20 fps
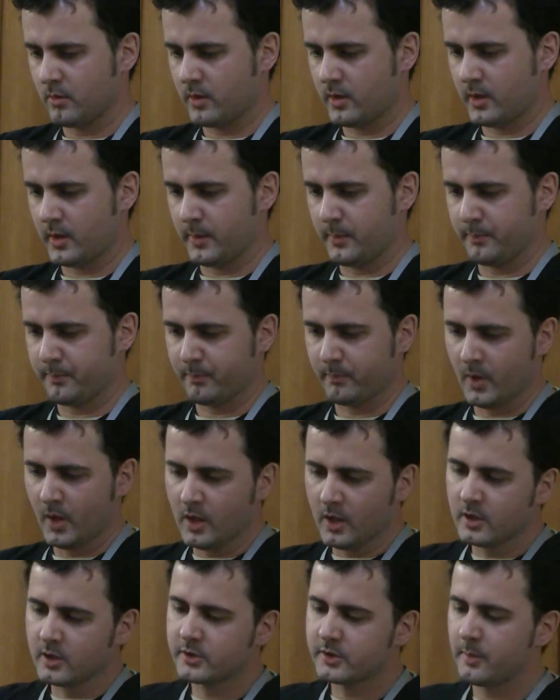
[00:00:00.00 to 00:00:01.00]
Okay.
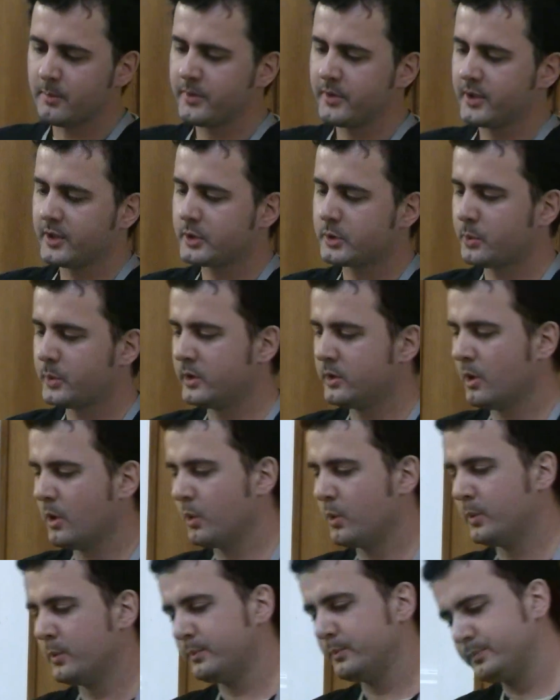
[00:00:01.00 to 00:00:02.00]
Some things we
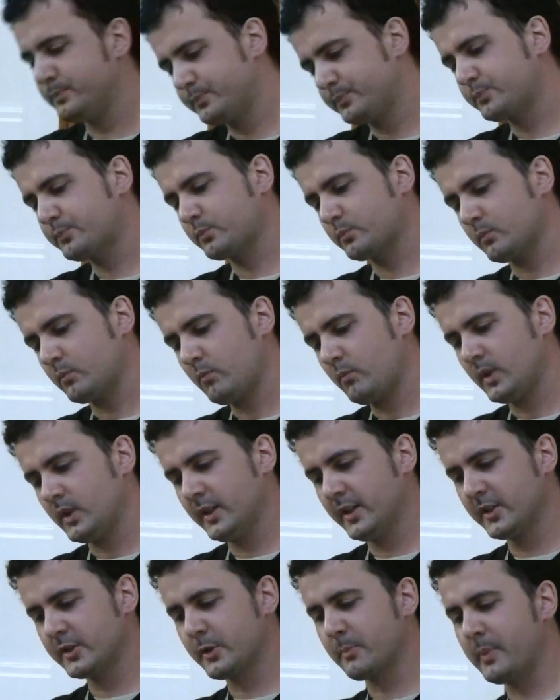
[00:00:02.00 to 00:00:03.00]
know.
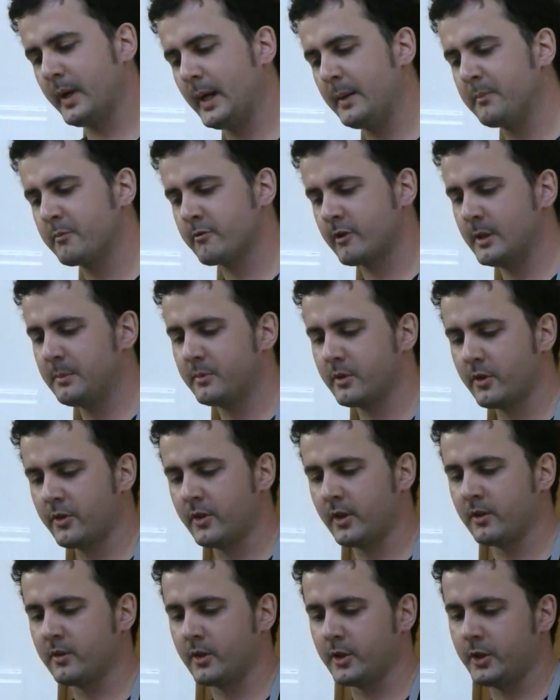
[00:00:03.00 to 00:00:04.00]
It is a pipe dream to
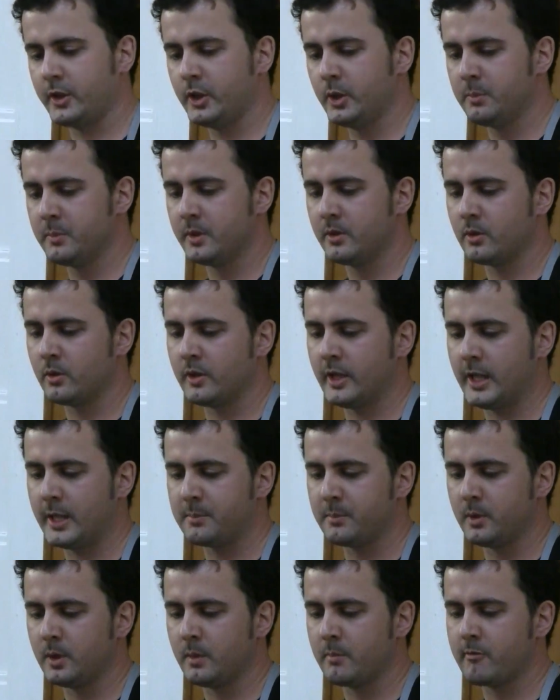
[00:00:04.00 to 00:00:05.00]
think that human or
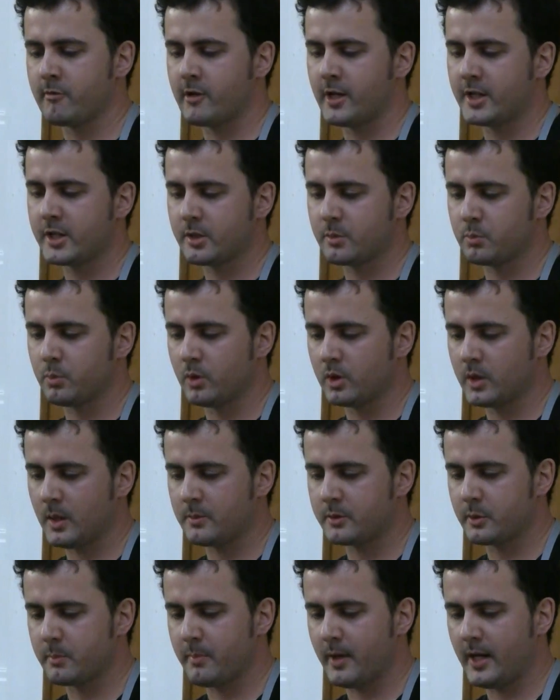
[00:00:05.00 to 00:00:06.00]
animal liberation will
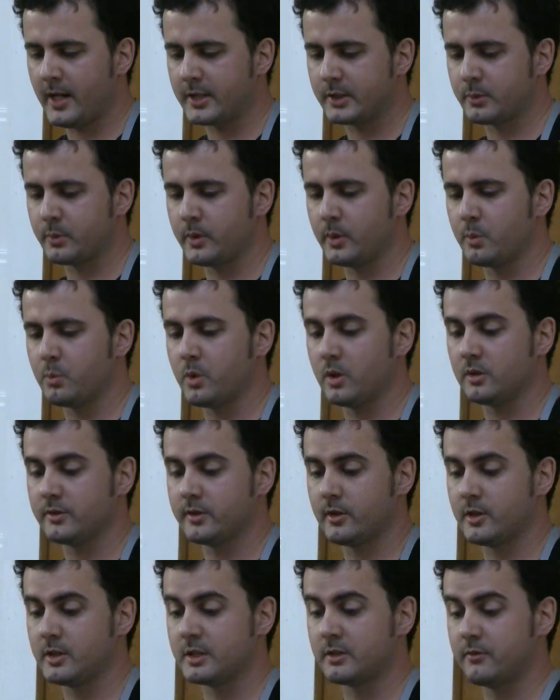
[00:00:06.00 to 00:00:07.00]
come to pass when the world
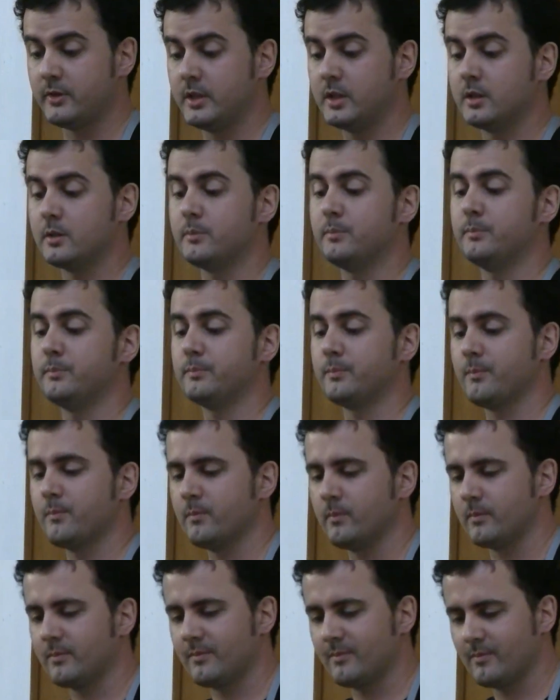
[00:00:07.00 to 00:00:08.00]
turns vegan.
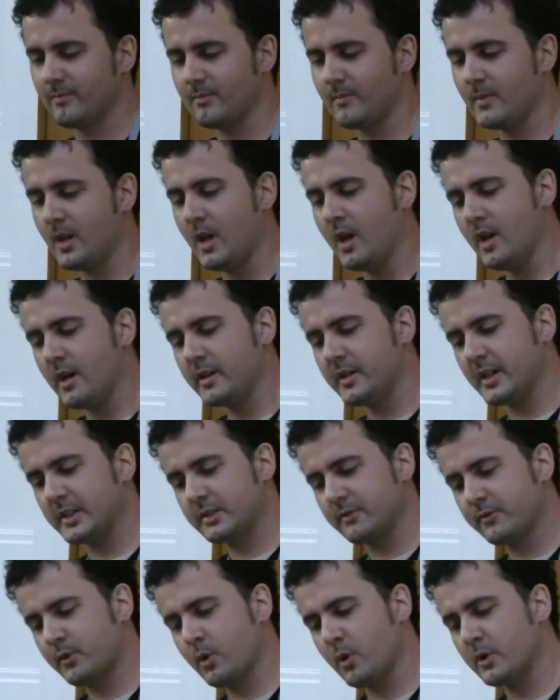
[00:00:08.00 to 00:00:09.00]

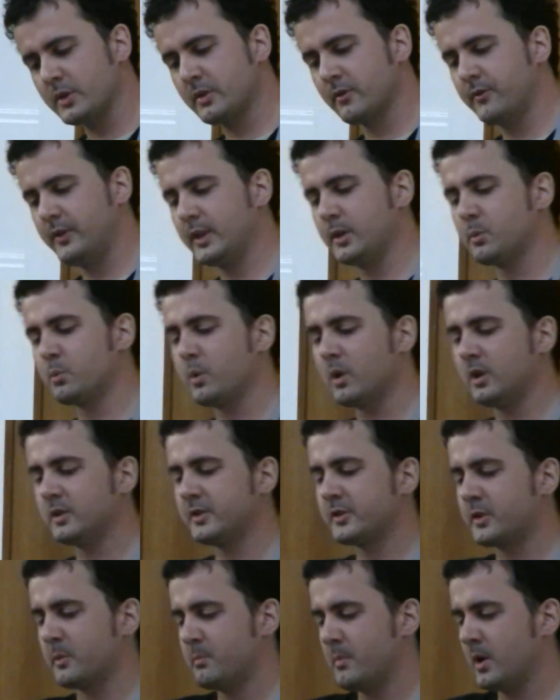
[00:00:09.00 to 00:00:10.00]
Yes, of course, a vegan world
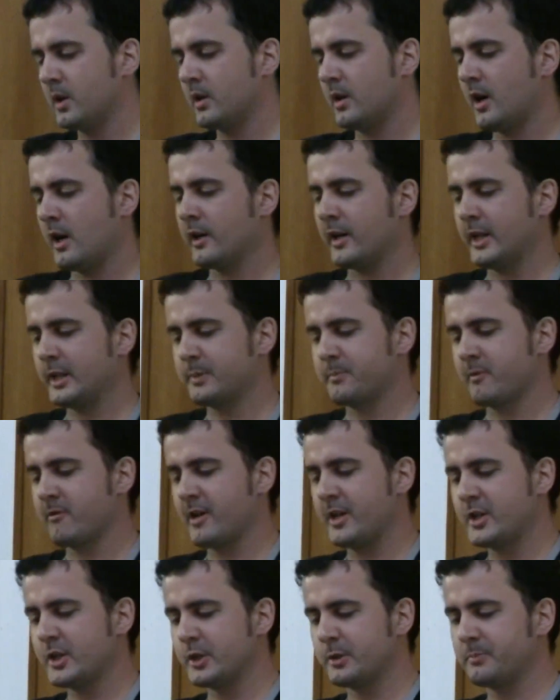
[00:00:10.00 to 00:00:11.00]
is among our
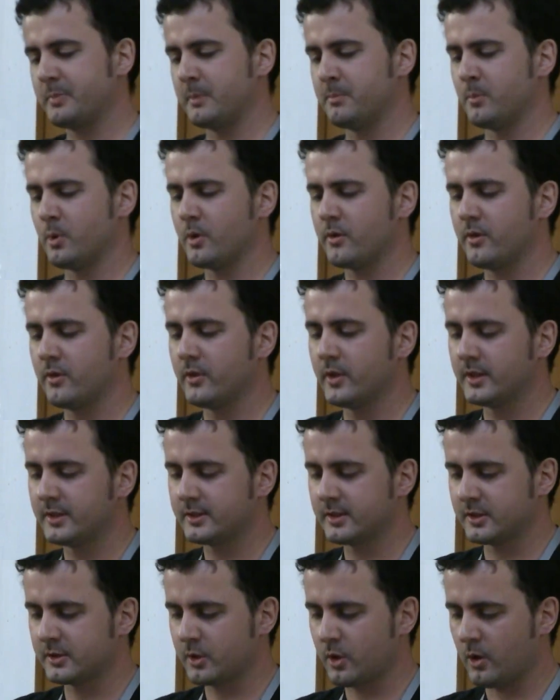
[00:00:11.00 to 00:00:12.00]
aspirations, but more than
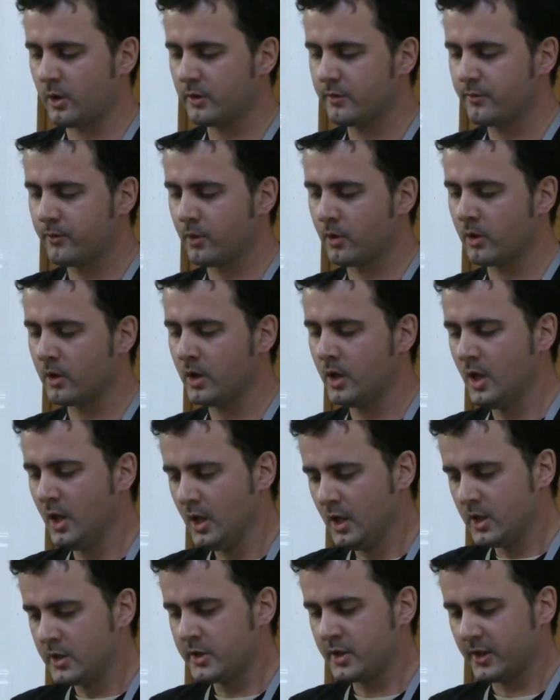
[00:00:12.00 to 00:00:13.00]
this is called for,
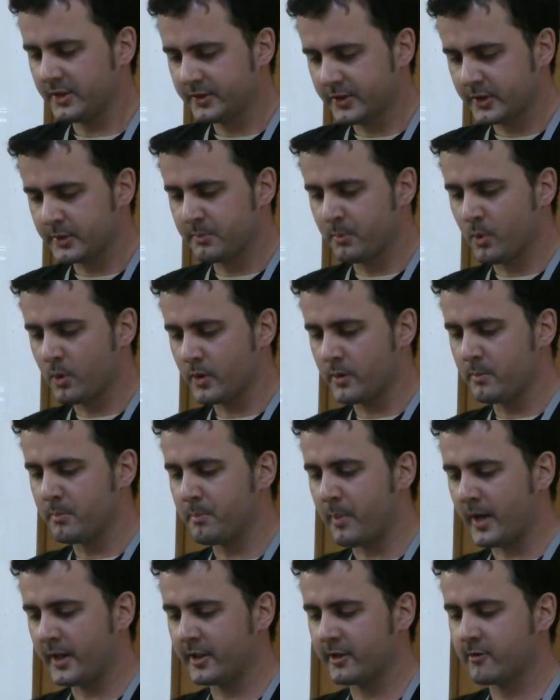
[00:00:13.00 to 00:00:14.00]
just as more
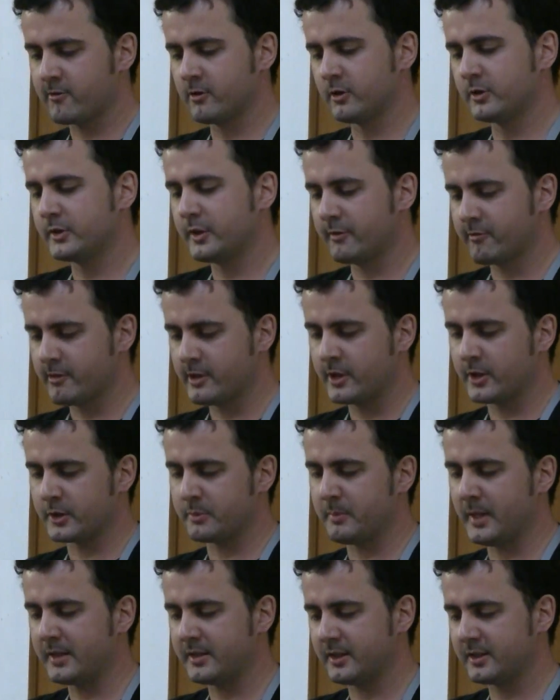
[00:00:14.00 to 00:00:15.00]
than buying cruelty-free
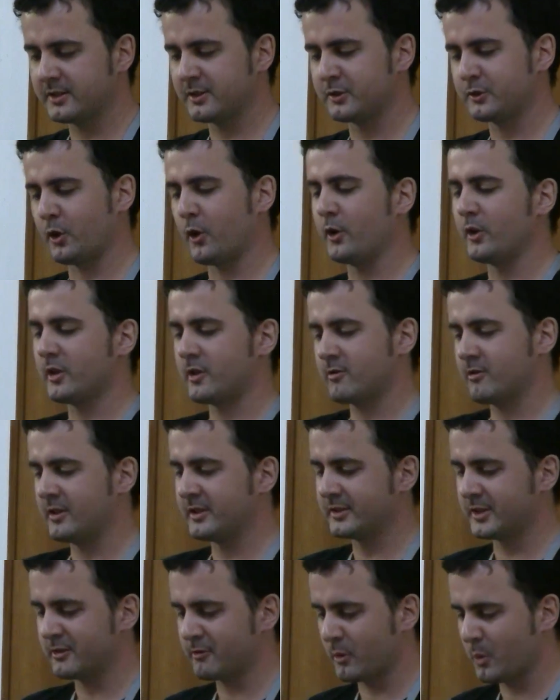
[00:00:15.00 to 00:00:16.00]
cosmetics and
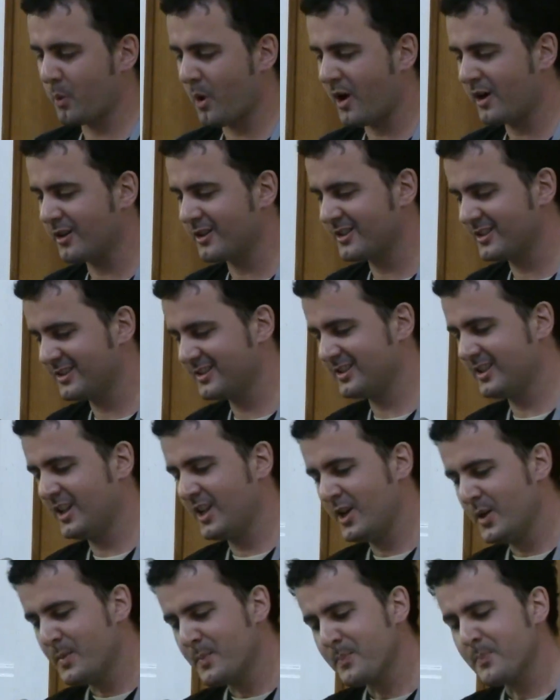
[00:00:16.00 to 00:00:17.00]
toiletries is required.
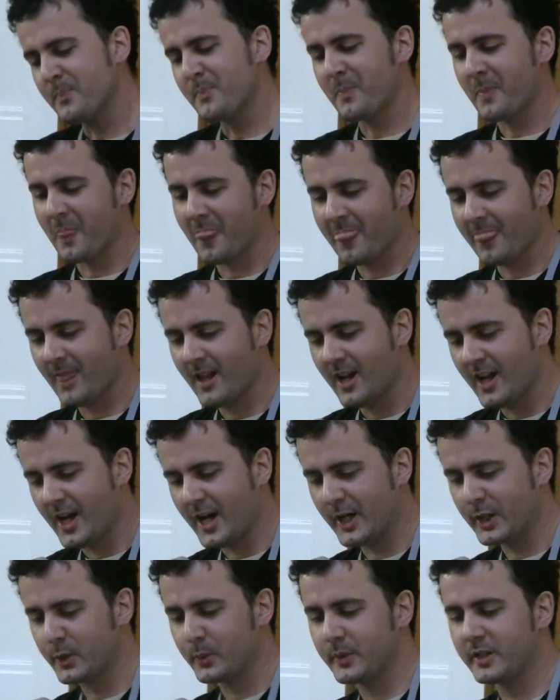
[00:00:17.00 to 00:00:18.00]

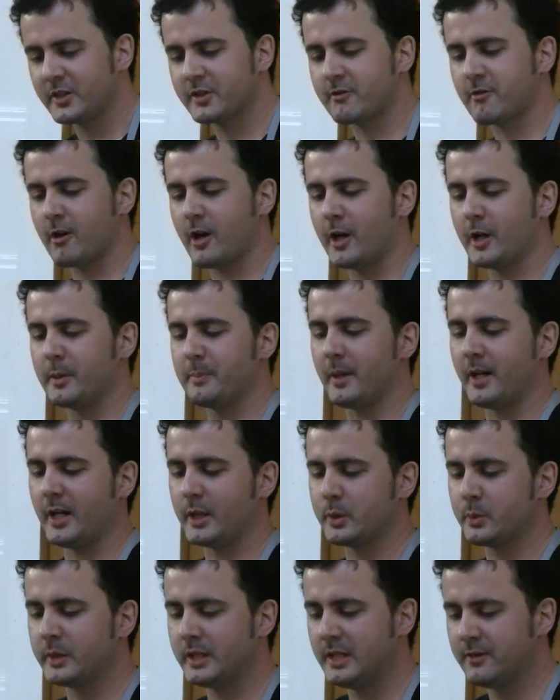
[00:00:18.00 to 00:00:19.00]
How do we describe, how
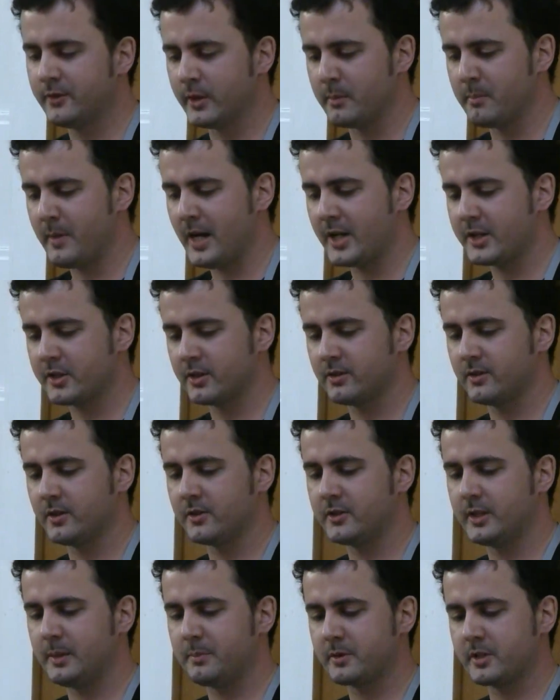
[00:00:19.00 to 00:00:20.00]
do we even imagine
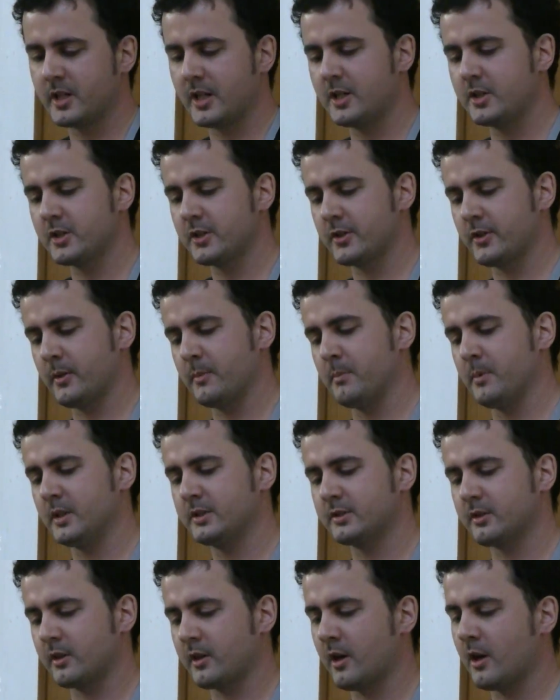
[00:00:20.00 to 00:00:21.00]
the deep changes that
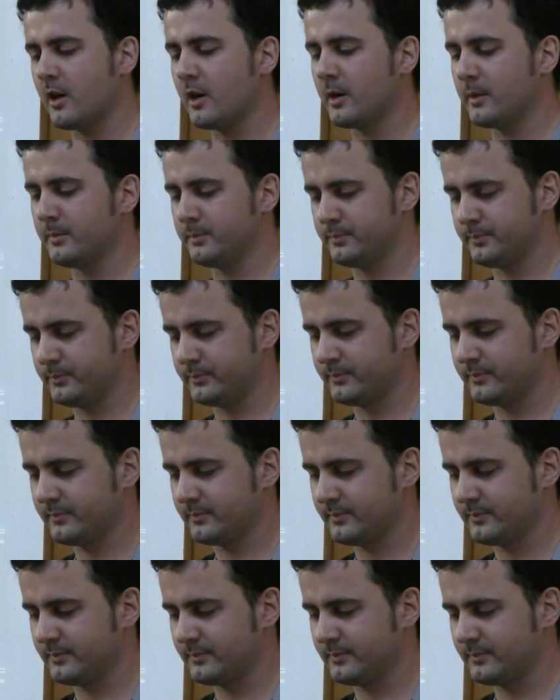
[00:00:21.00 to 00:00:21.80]
must occur?